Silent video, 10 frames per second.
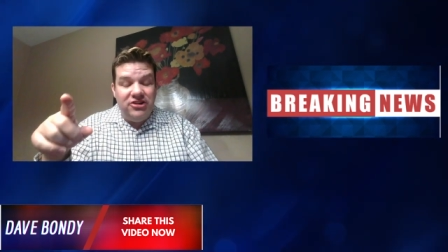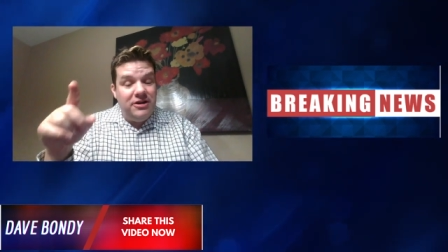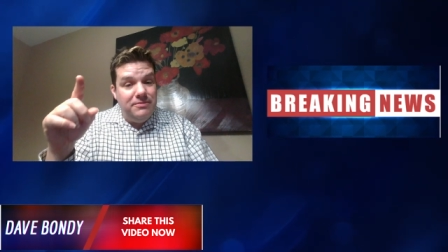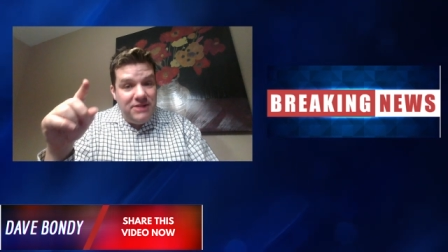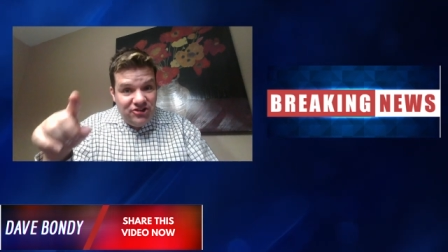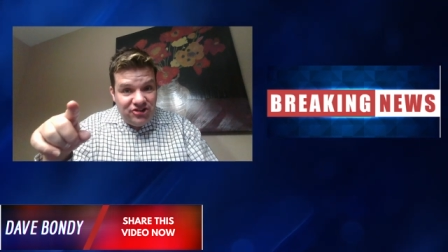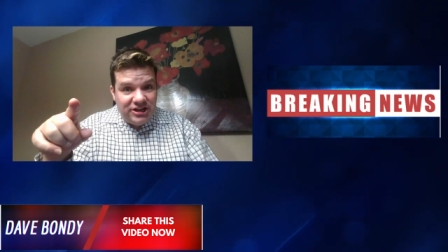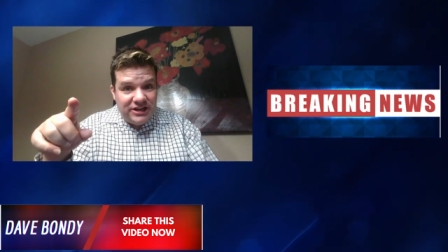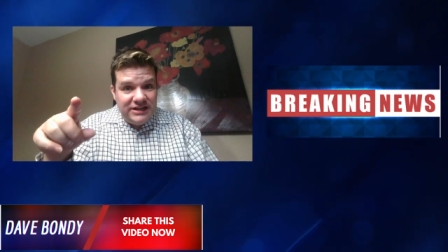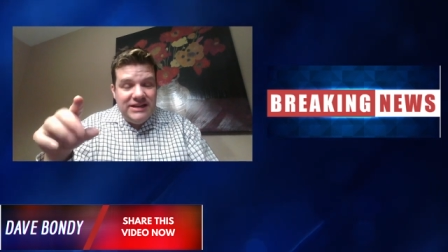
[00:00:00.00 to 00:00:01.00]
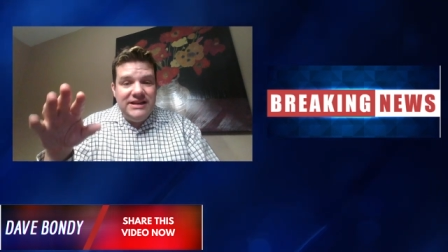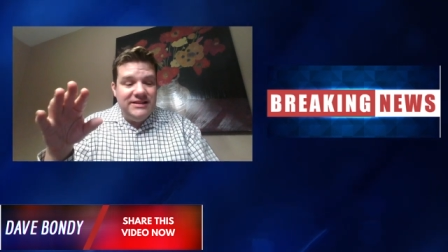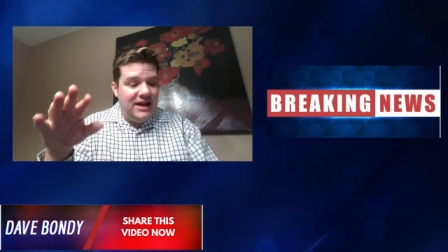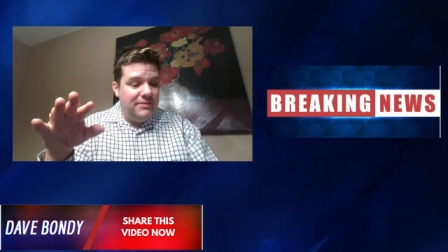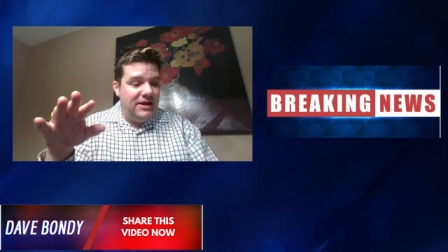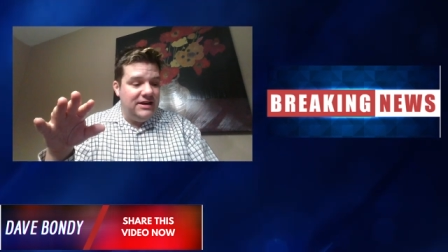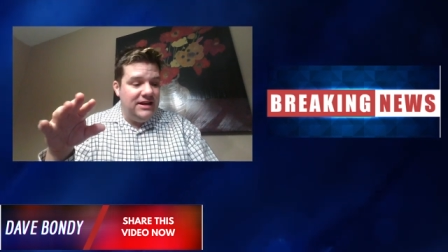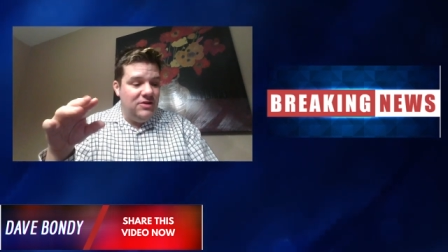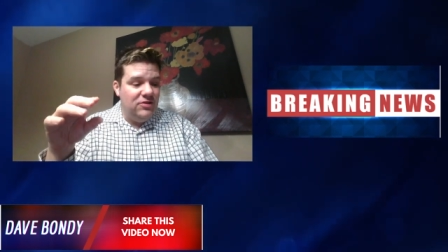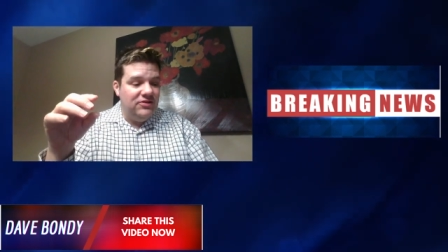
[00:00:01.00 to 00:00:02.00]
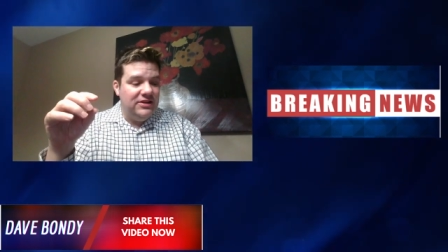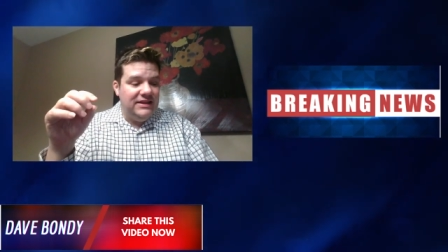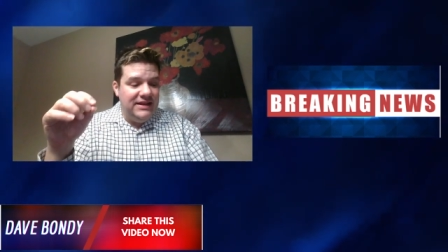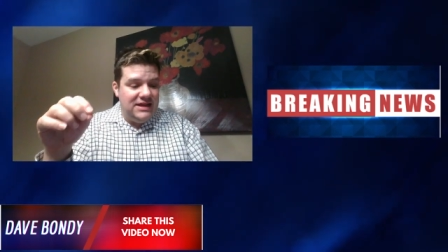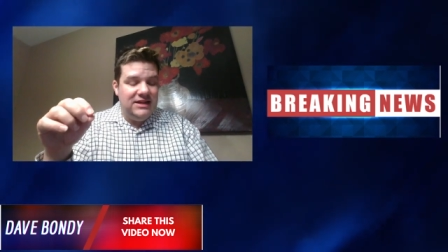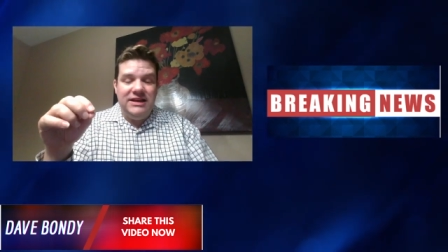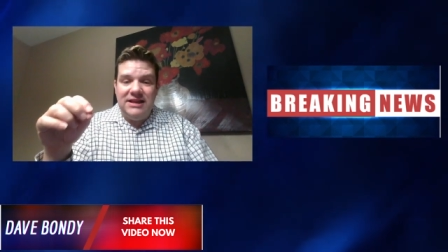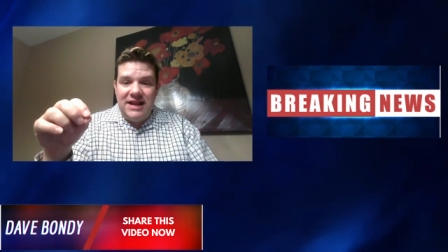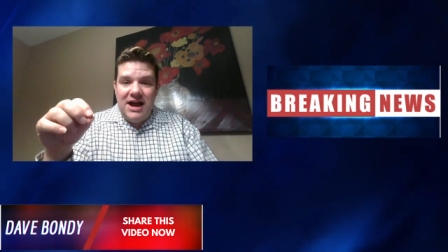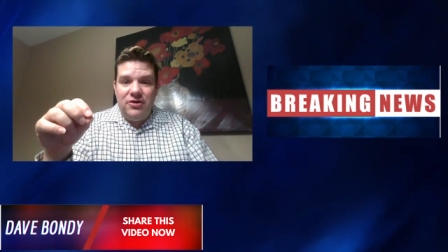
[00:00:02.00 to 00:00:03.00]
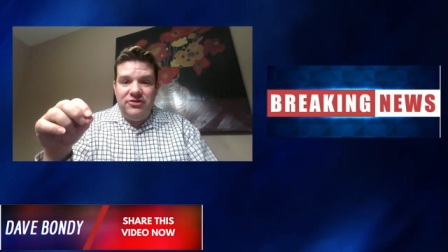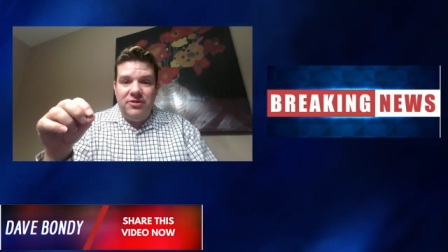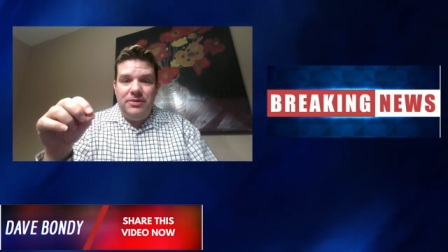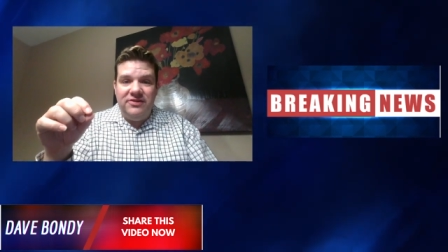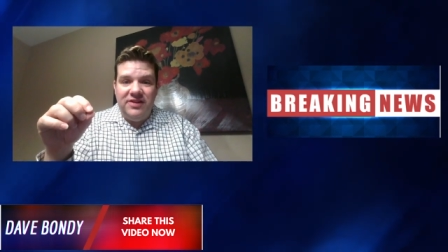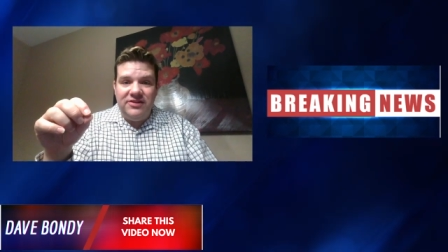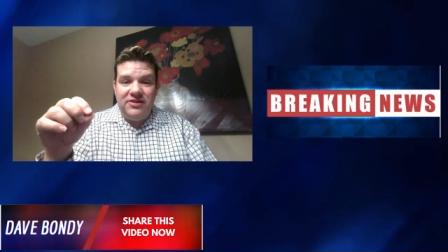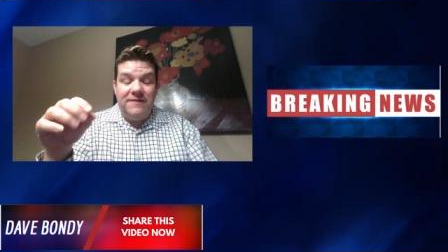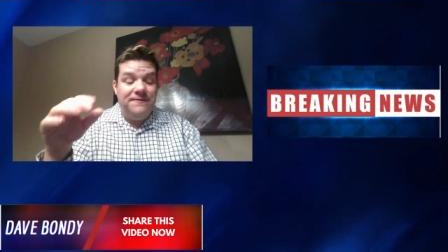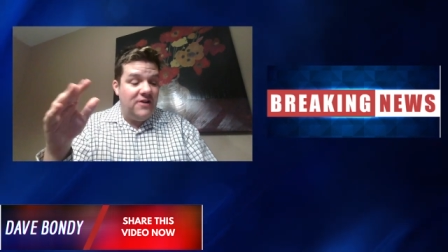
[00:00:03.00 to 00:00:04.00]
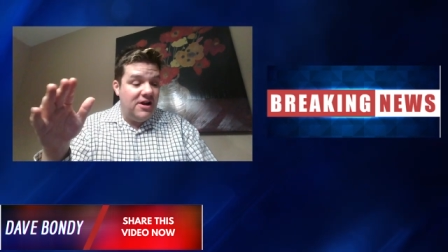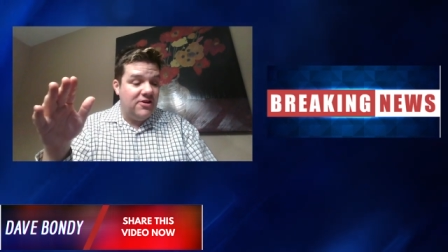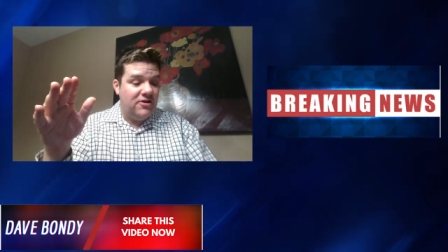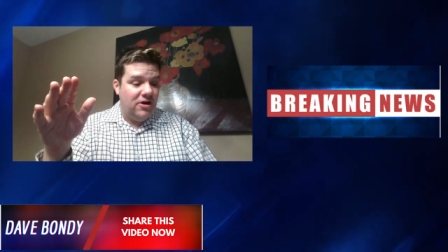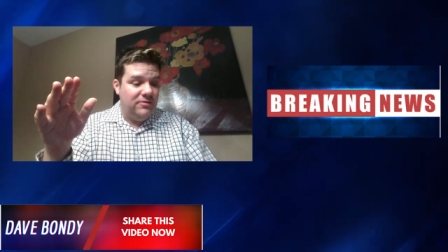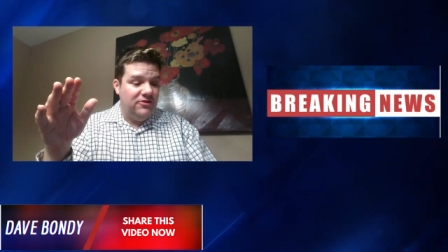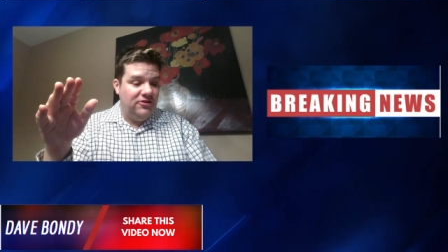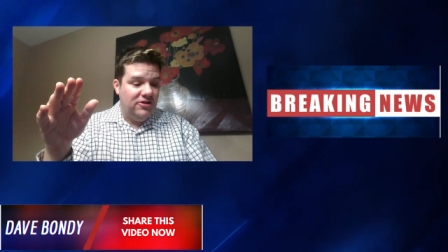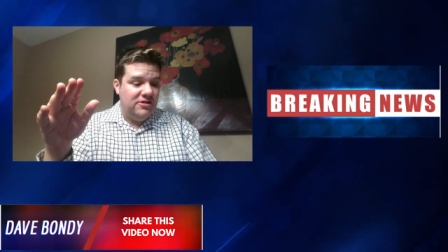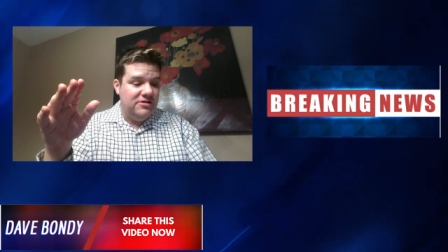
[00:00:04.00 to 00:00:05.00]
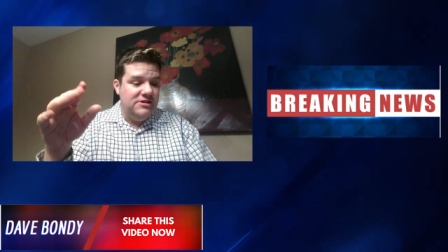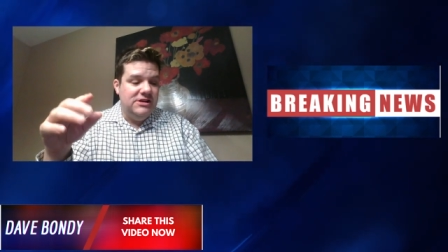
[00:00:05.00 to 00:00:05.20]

And in Michigan, that meant he was legally allowed to possess a firearm still